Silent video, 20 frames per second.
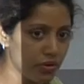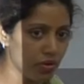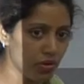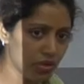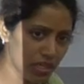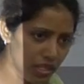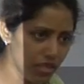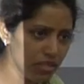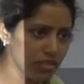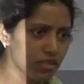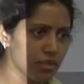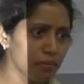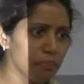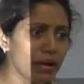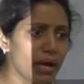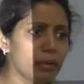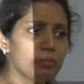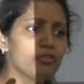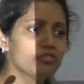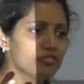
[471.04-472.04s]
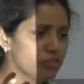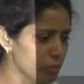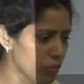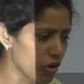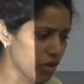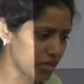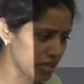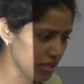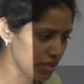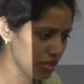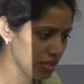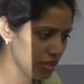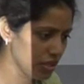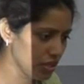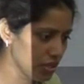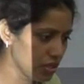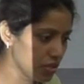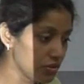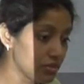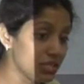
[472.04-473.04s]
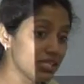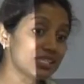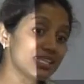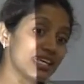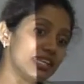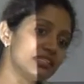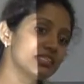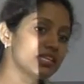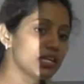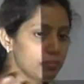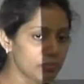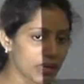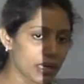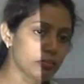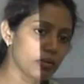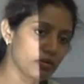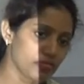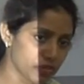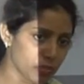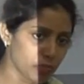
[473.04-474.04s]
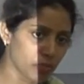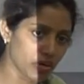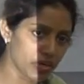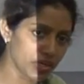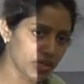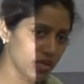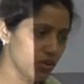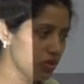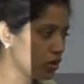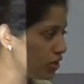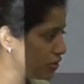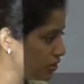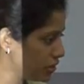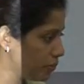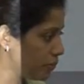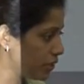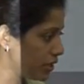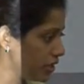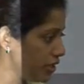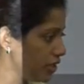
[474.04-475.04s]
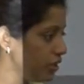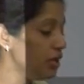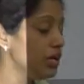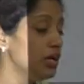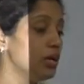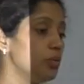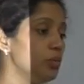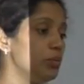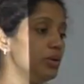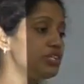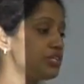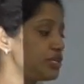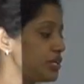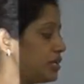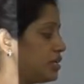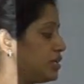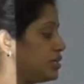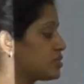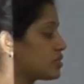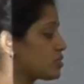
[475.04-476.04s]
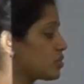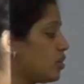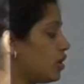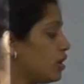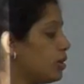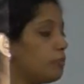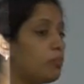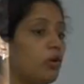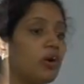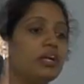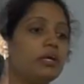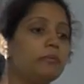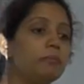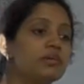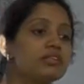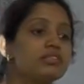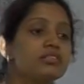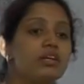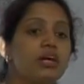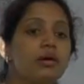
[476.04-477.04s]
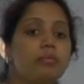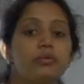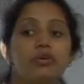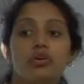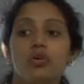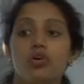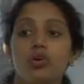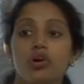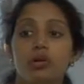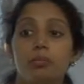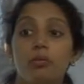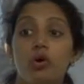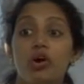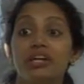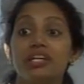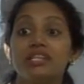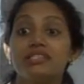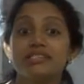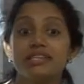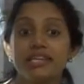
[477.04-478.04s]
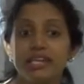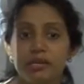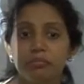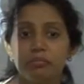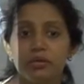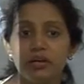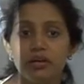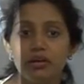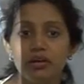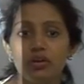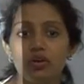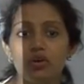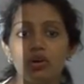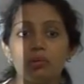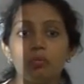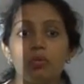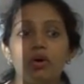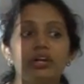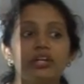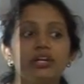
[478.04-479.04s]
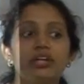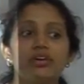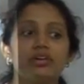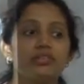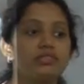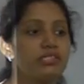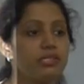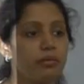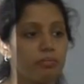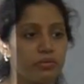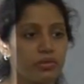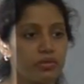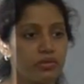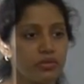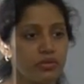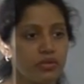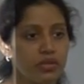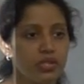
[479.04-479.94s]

Okay, the map of the body, the sensory map of the body on the brain, which is called body percept or body schema or body concept.